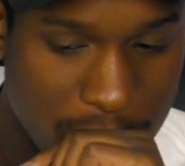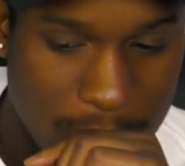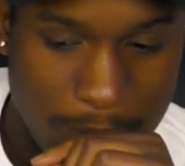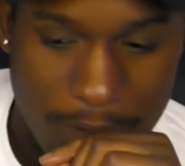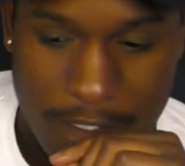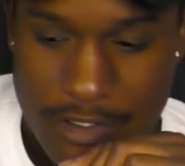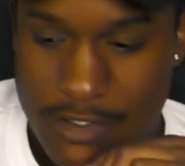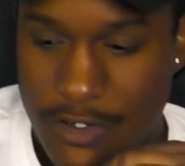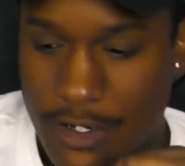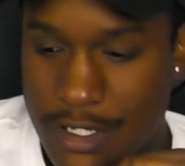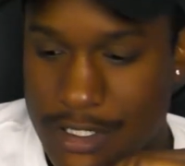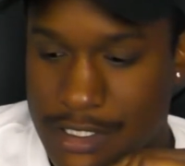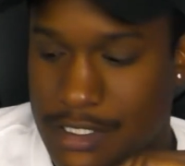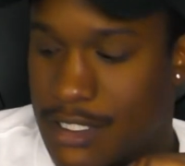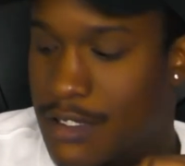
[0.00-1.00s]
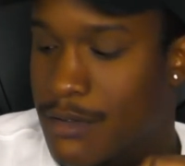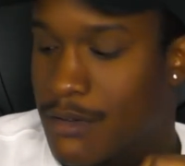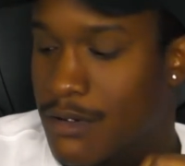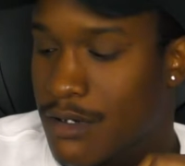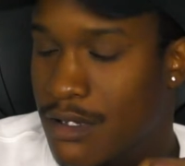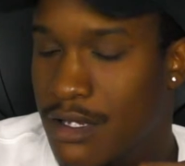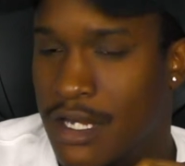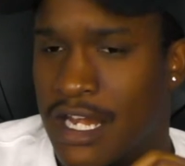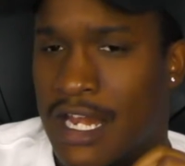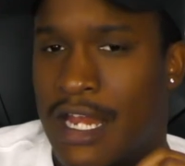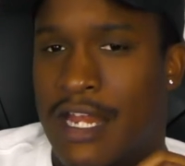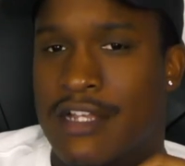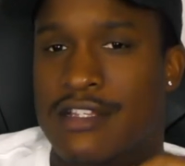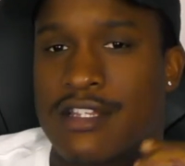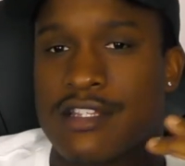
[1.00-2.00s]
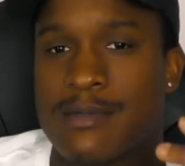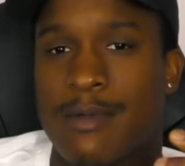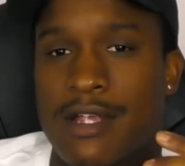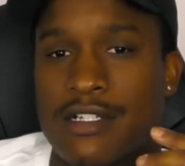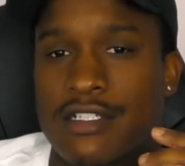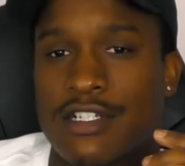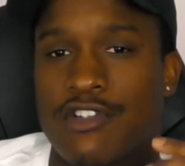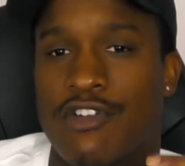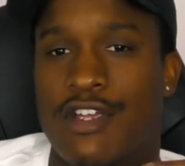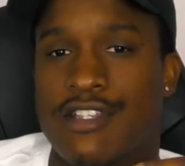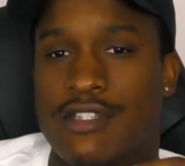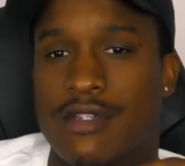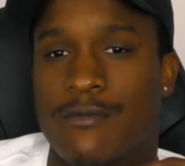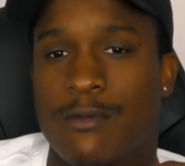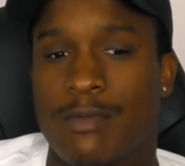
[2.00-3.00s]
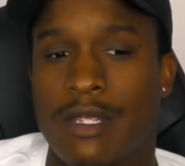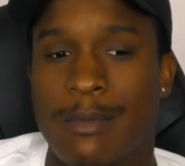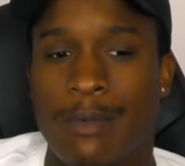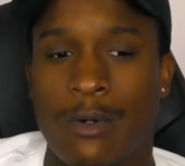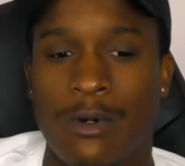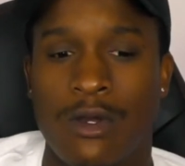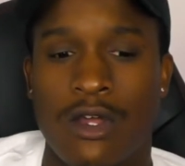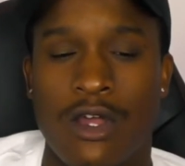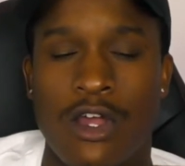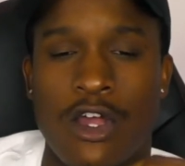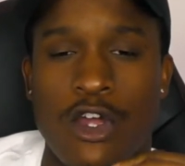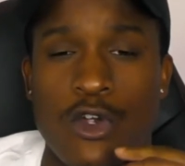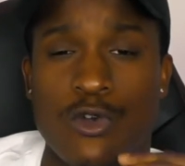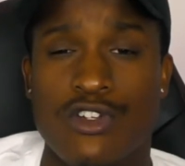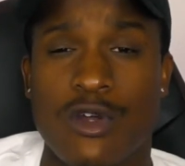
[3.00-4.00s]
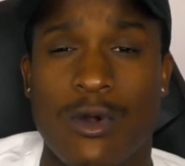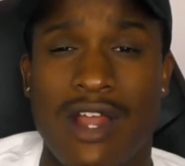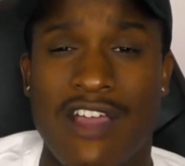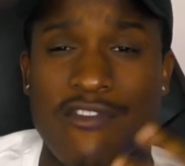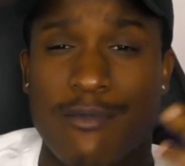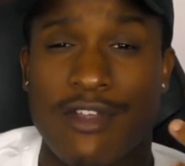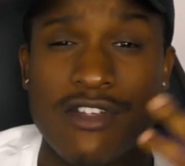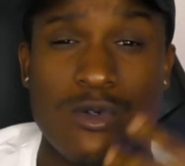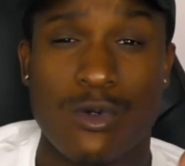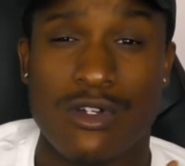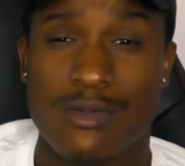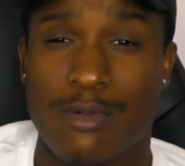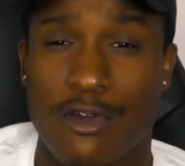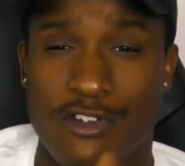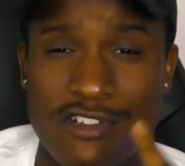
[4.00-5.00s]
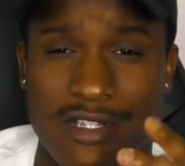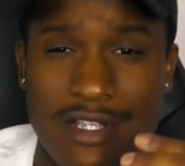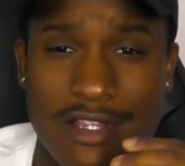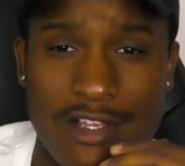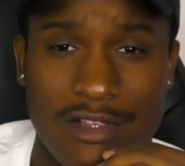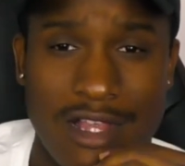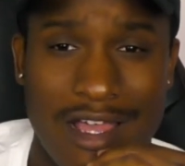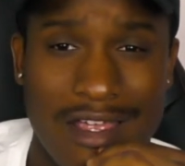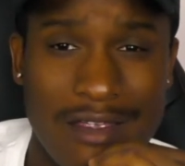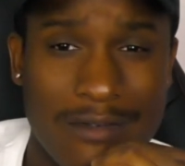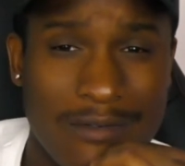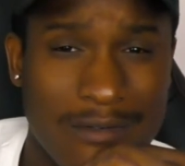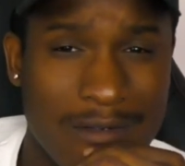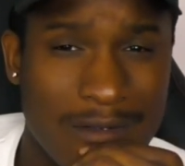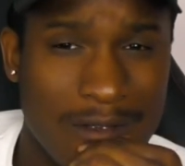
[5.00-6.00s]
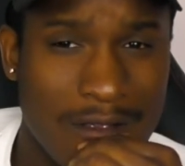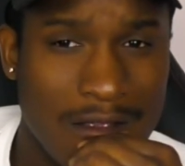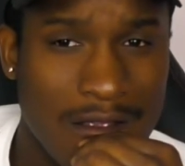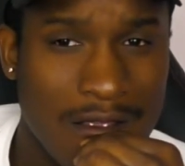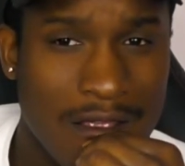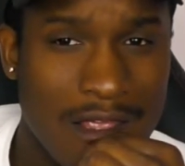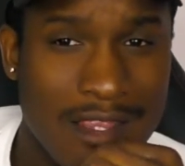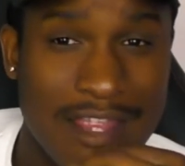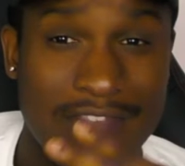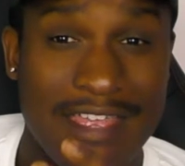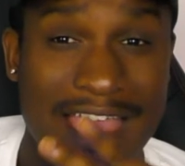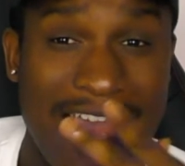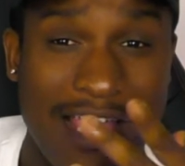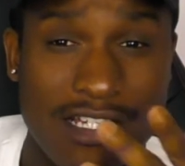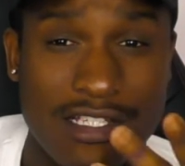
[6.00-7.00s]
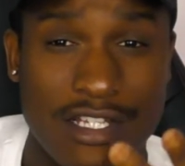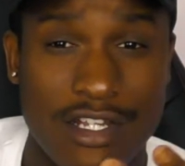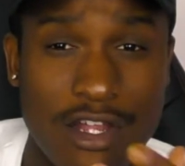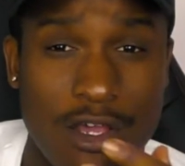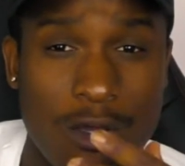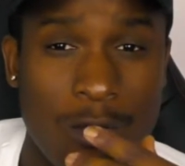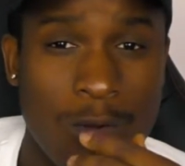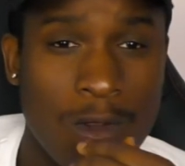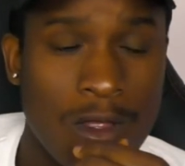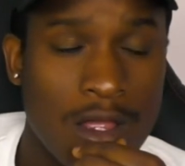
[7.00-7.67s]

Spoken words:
But it's crazy. And it's especially crazy for people who don't have mentors personally in their life that they actually know.